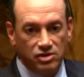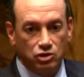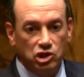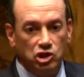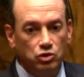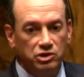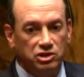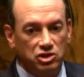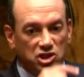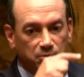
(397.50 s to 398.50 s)
There's huge
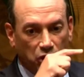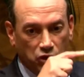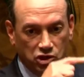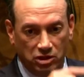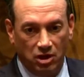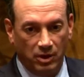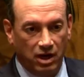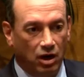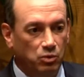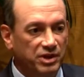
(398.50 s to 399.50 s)
dispersion
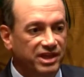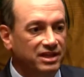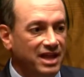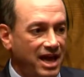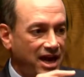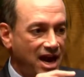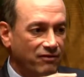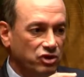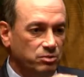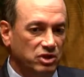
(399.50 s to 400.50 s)
going on within that
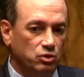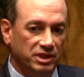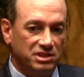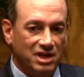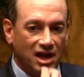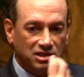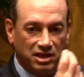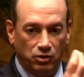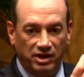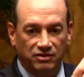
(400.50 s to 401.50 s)
average between stocks
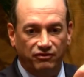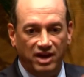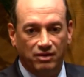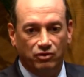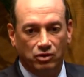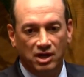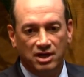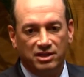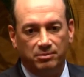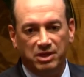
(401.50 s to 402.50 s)
that are in favor,
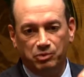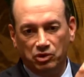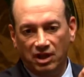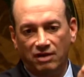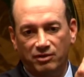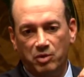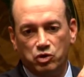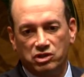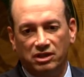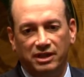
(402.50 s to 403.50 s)
that people love
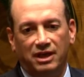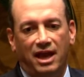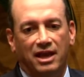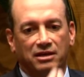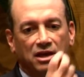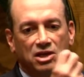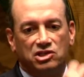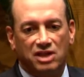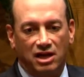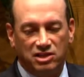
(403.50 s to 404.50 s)
emotionally, and
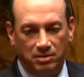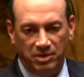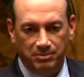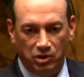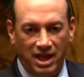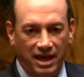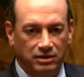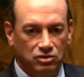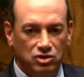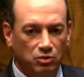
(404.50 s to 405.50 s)
stocks that people
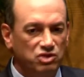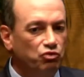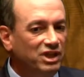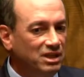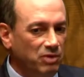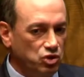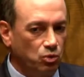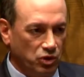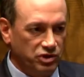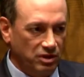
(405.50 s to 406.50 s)
hate. So it's really much
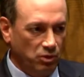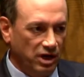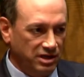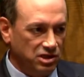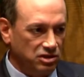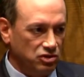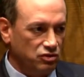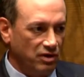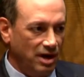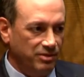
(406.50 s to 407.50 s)
worse than what I just
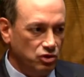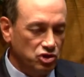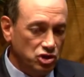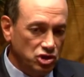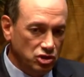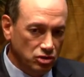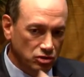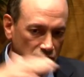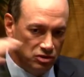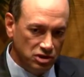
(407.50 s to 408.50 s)
described. There's
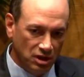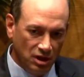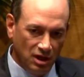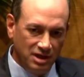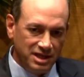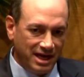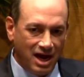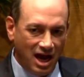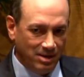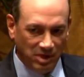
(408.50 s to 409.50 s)
huge
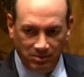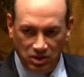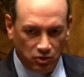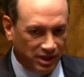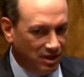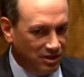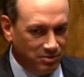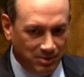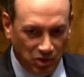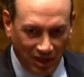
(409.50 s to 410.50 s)
dichotomy between things
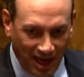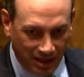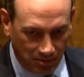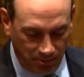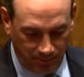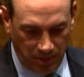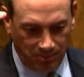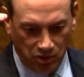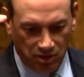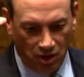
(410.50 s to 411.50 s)
people like and
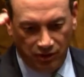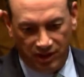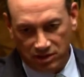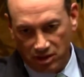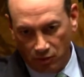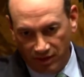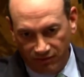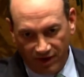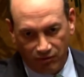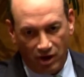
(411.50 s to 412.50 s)
people don't, things that are in
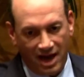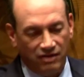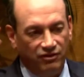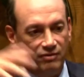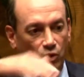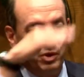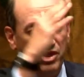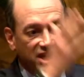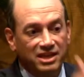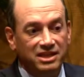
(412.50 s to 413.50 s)
favor, out of favor.
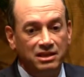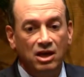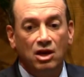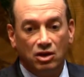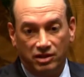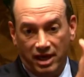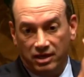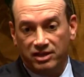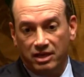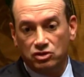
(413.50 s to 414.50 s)
Within
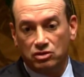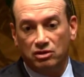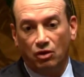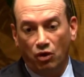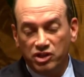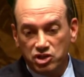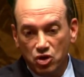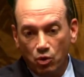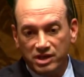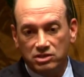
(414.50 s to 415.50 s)
that is all this
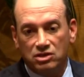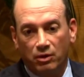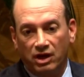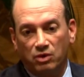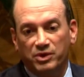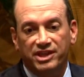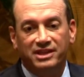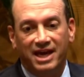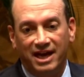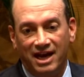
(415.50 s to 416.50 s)
noise is going on within
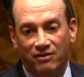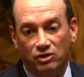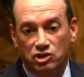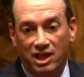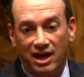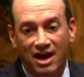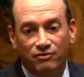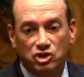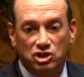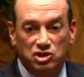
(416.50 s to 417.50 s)
that average. That
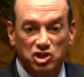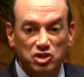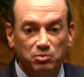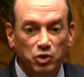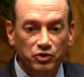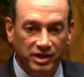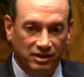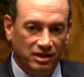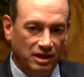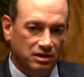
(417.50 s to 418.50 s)
average is smoothing
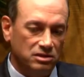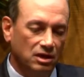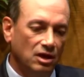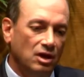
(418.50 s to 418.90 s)
things.